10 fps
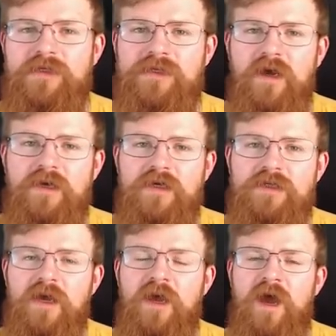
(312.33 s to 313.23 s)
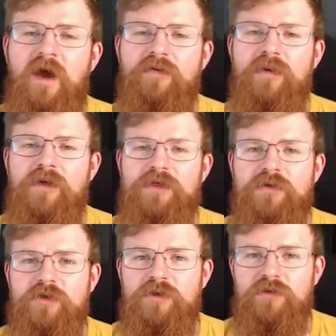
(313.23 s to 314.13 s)
size, I would make
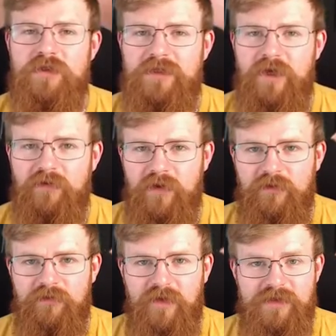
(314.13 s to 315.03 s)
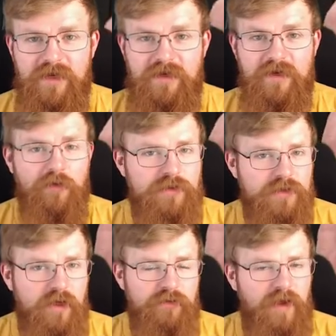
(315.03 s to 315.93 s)
sure you could definitely fit enough
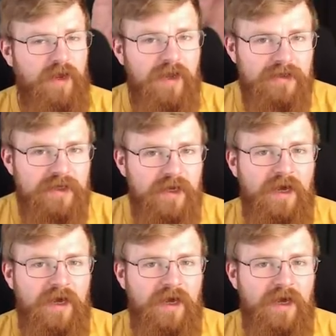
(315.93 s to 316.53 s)
stuff in it